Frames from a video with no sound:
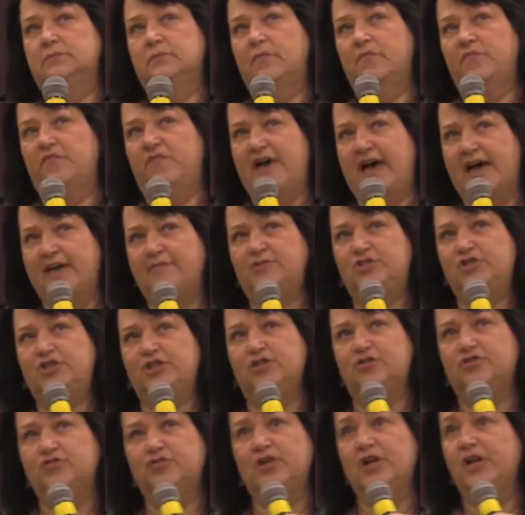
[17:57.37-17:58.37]
5
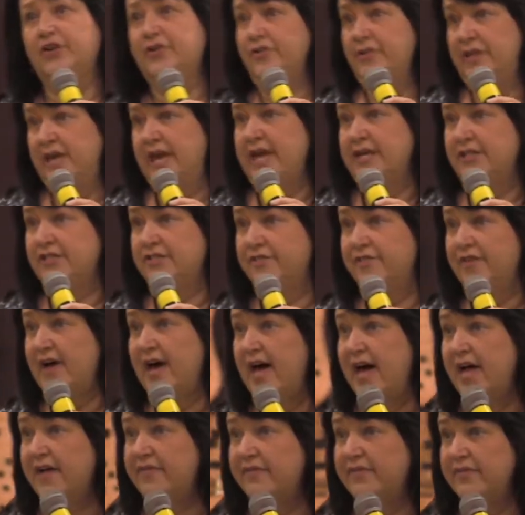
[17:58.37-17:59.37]
children under the age of
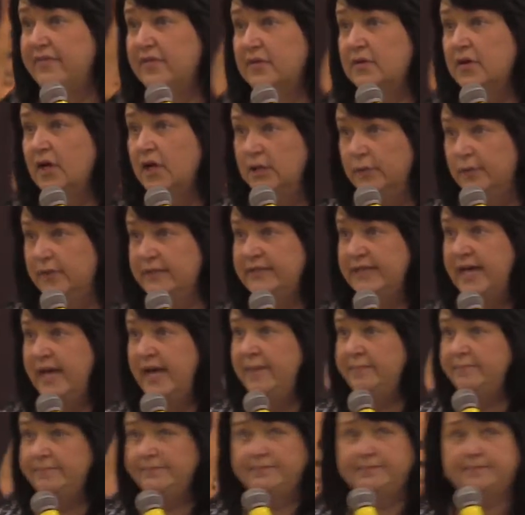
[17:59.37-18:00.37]
5 all at one time.
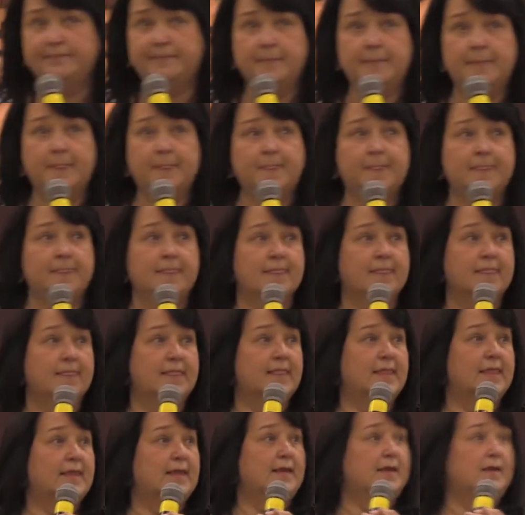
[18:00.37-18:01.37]

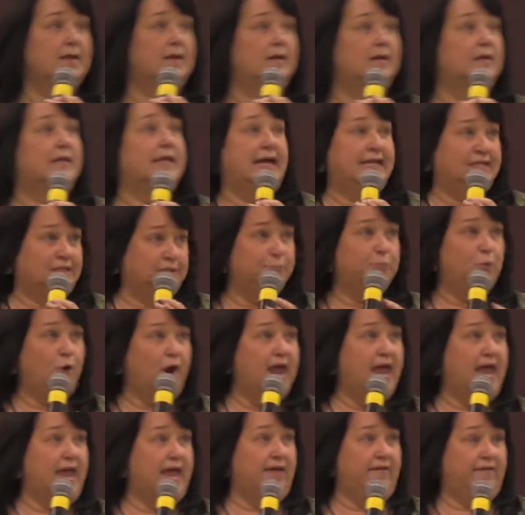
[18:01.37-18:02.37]
That's
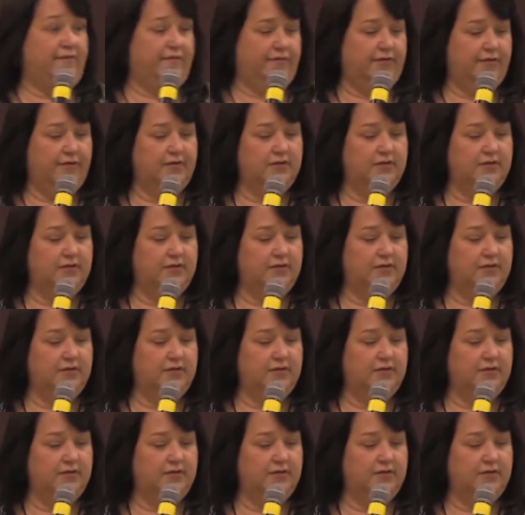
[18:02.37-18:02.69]
brave